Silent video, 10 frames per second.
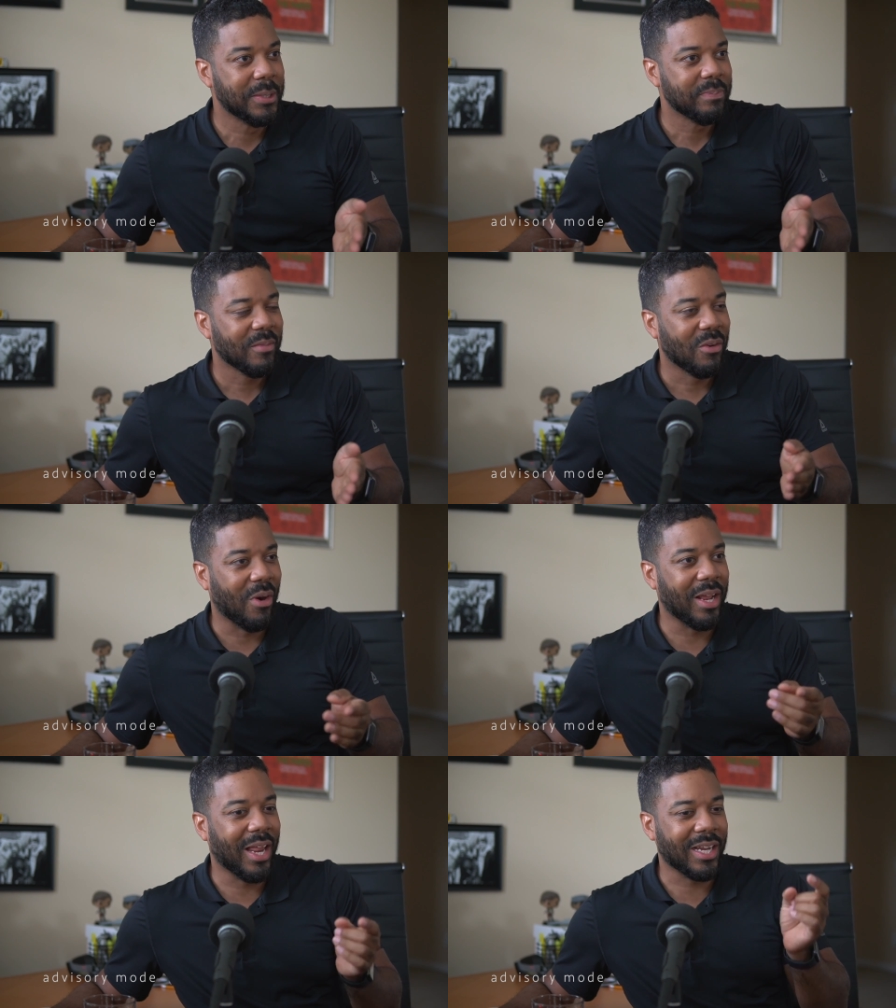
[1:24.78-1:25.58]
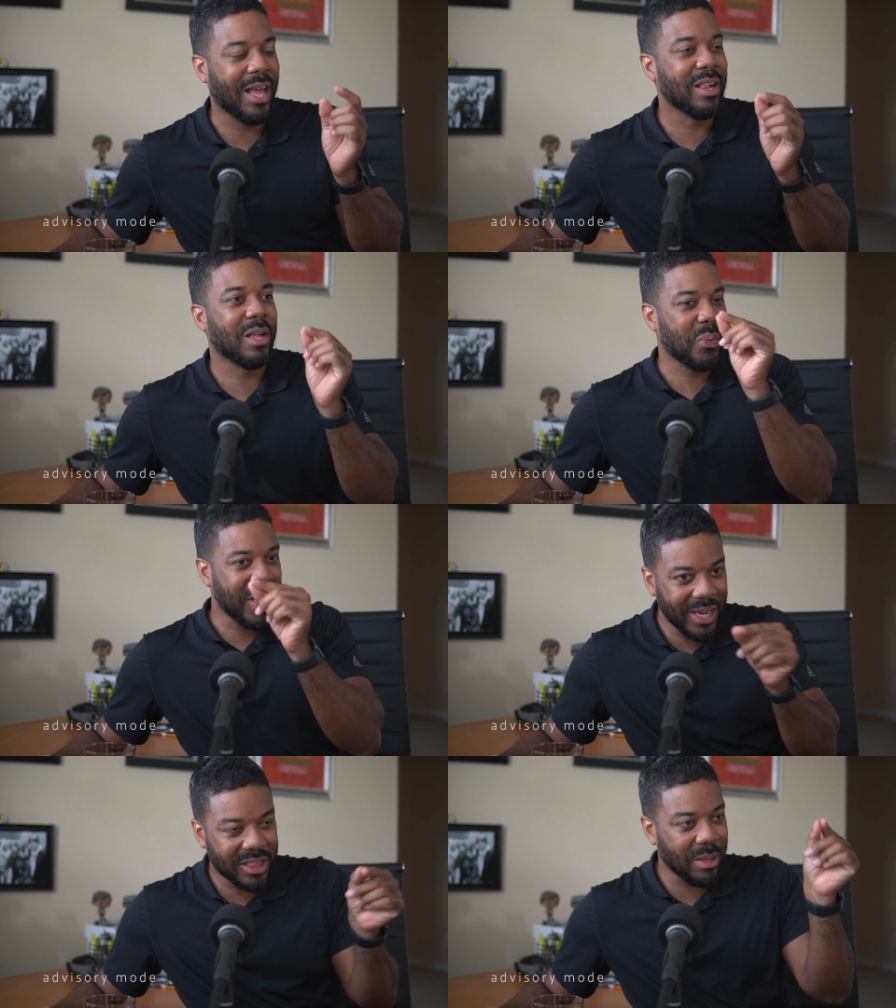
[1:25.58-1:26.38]
right? Now we
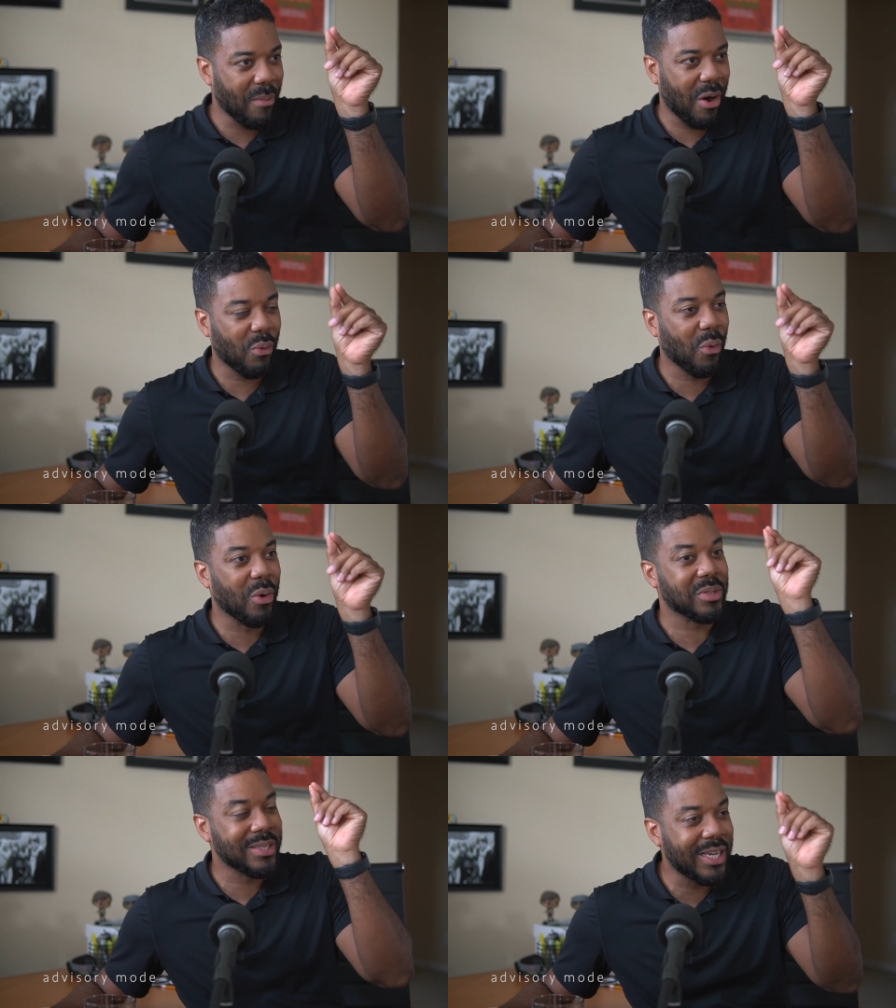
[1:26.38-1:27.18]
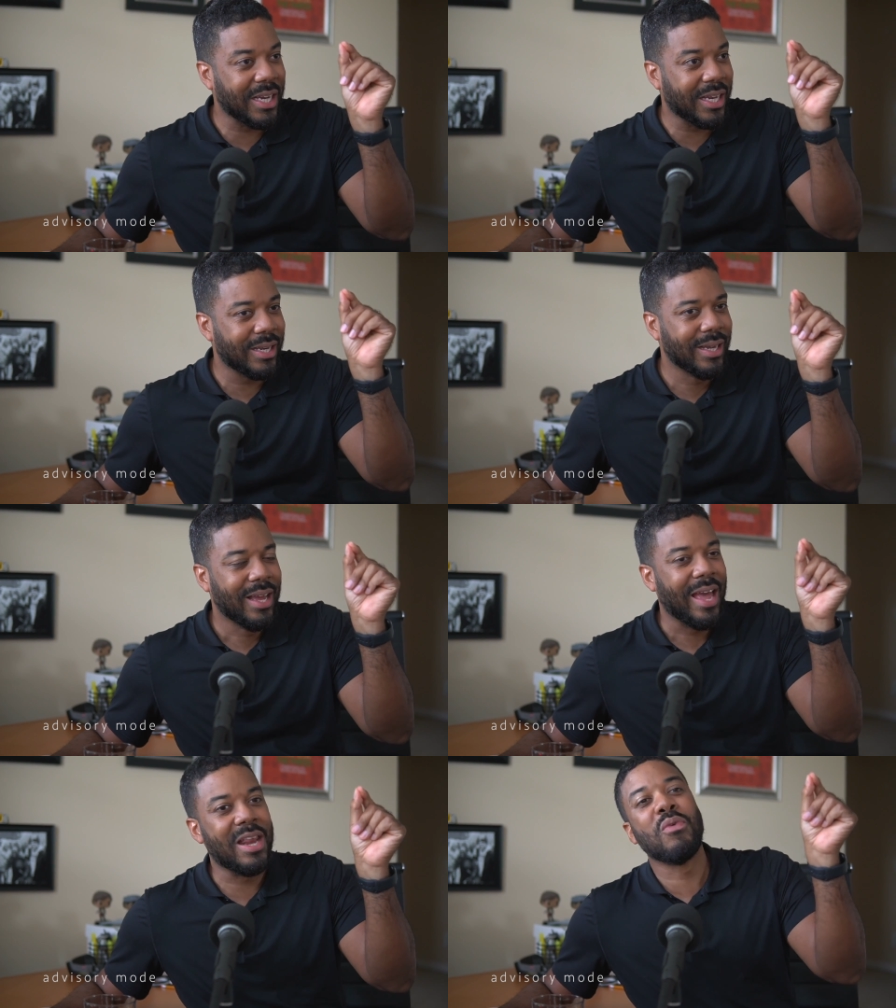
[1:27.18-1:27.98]
hit the mark where it was needed,
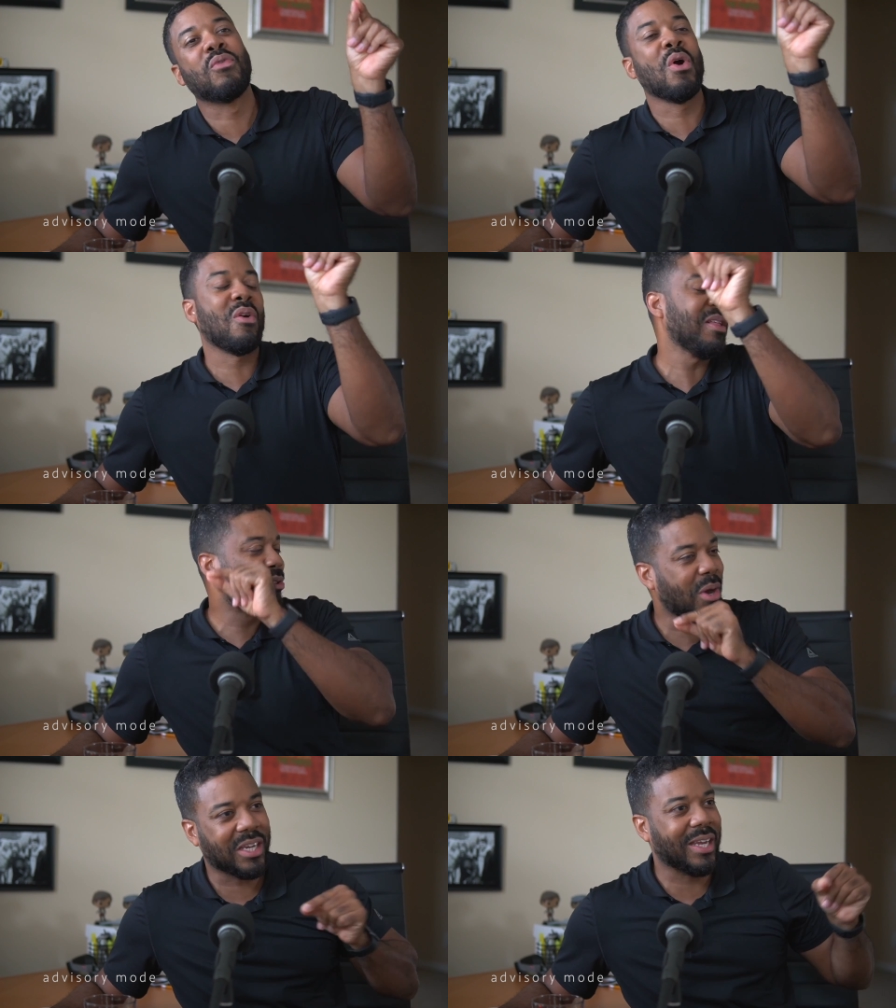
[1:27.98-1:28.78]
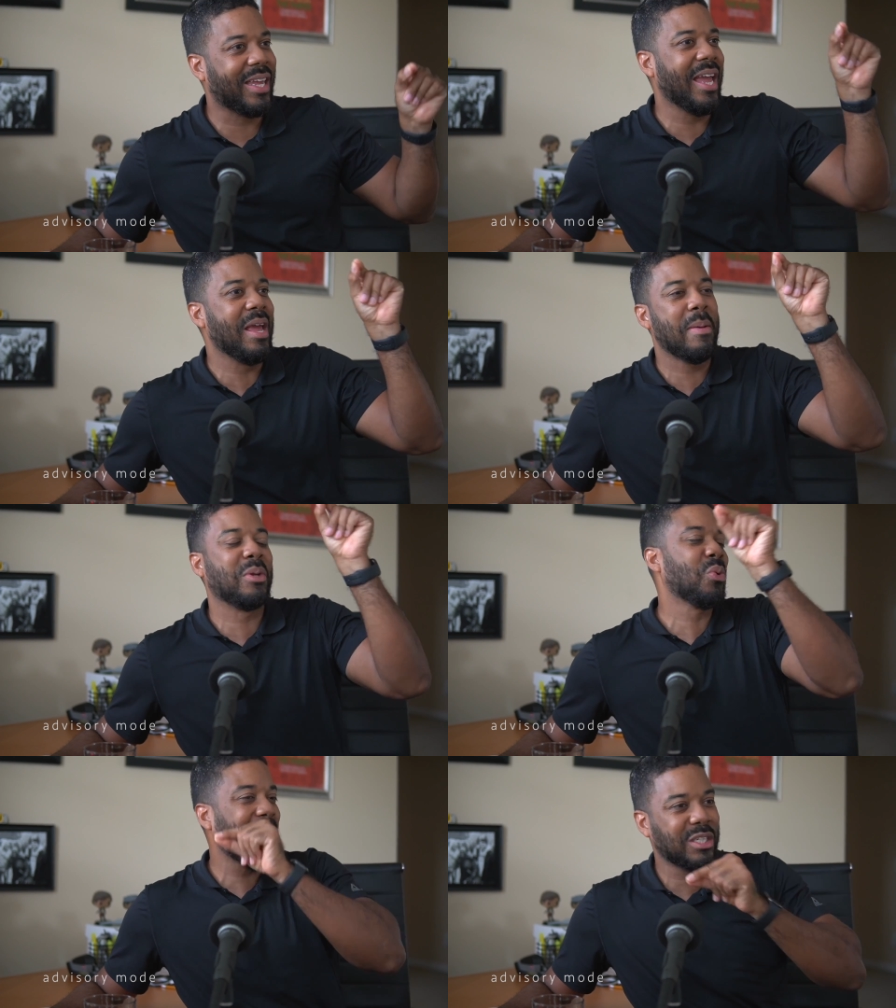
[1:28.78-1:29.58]
and then we've gone around the track again, maybe
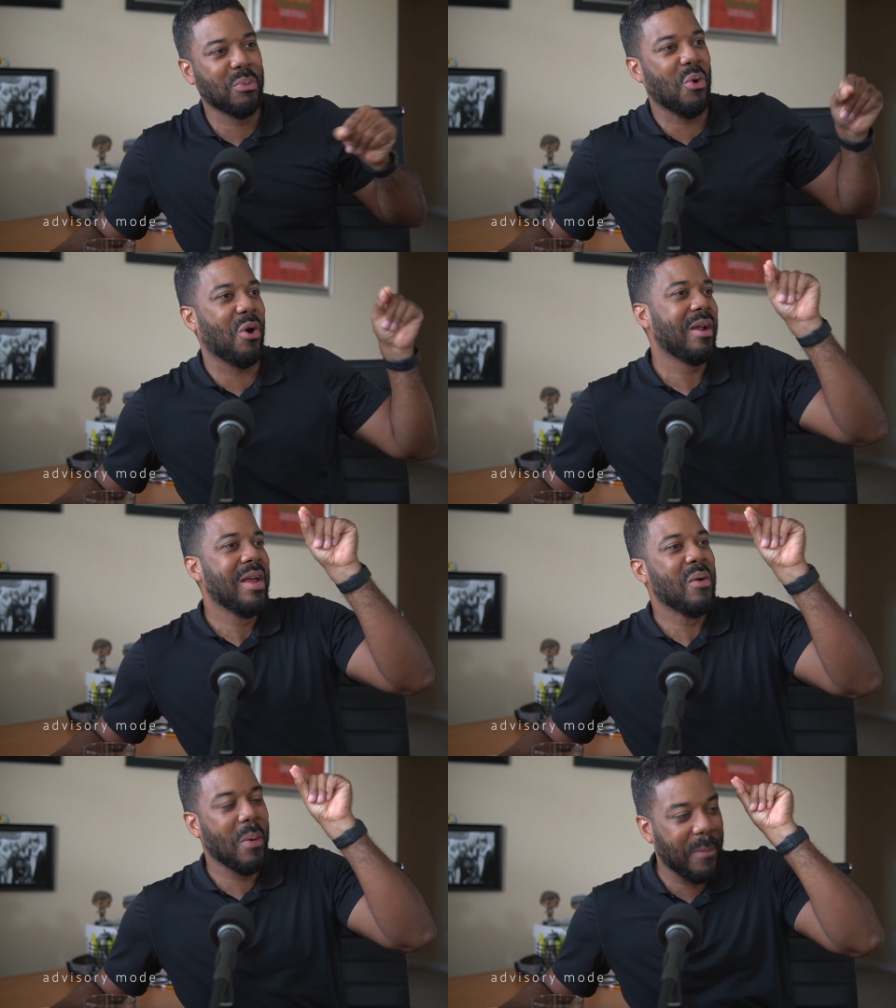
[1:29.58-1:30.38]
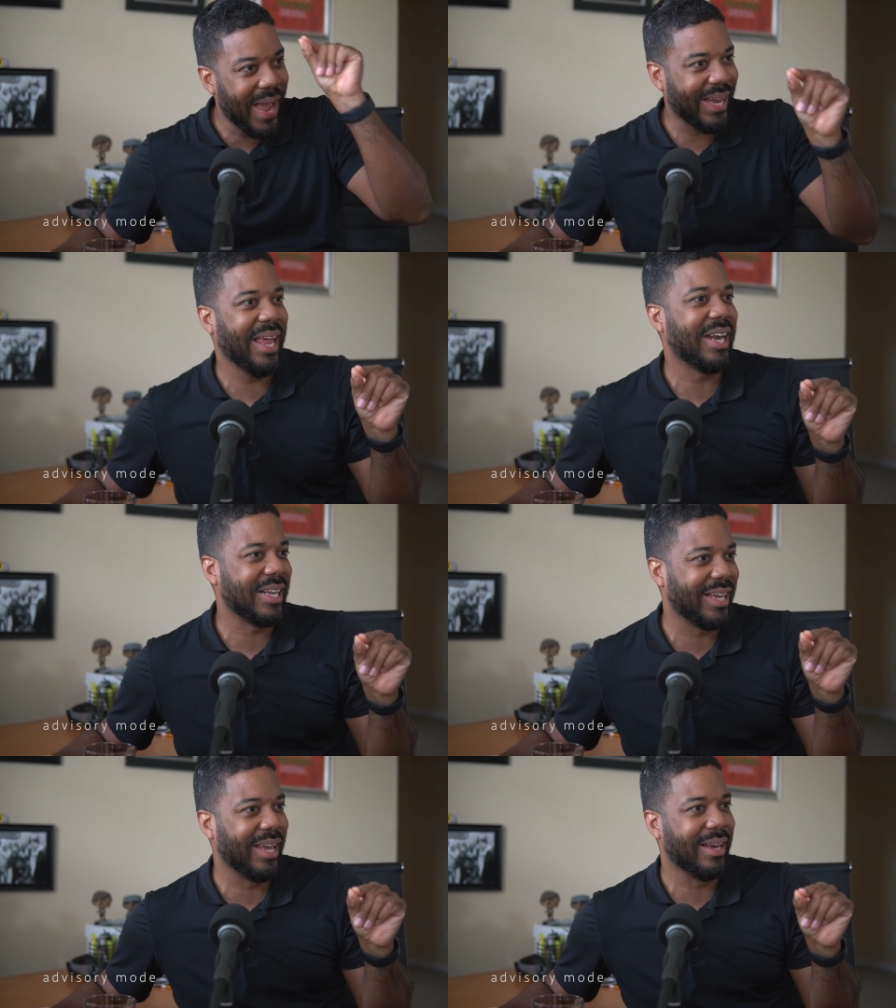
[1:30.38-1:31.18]
twice more, and we're back at it
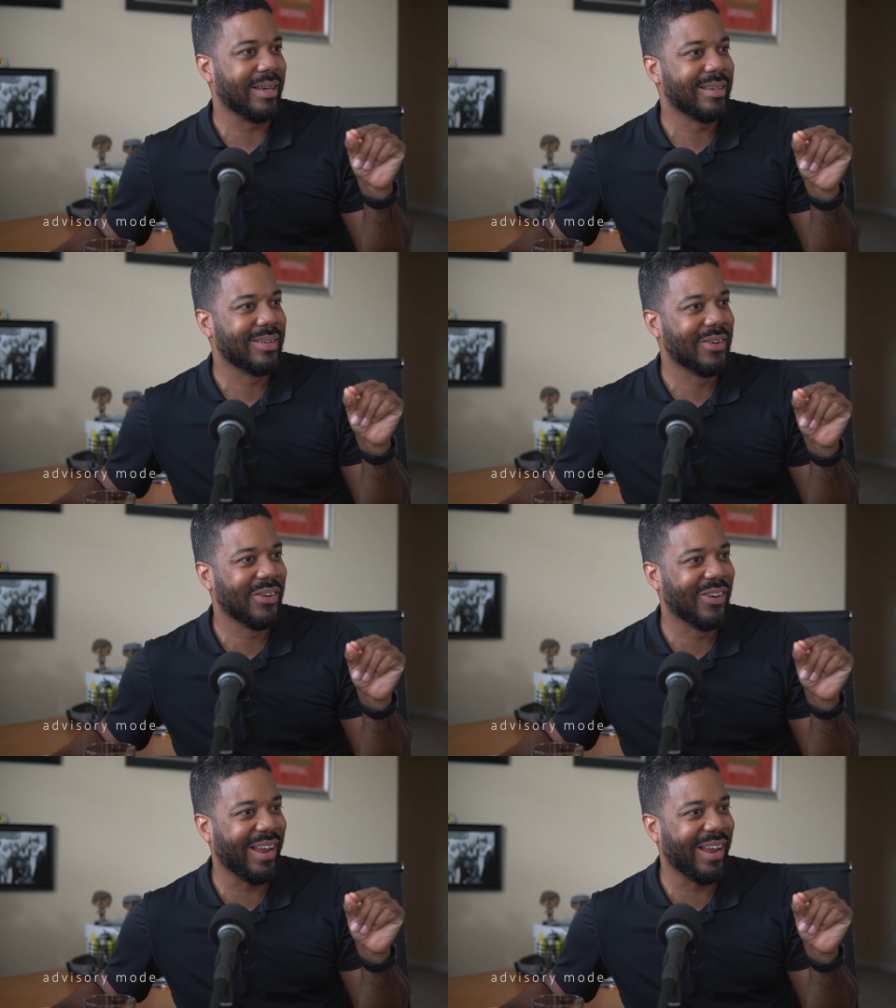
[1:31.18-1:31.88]
again, right?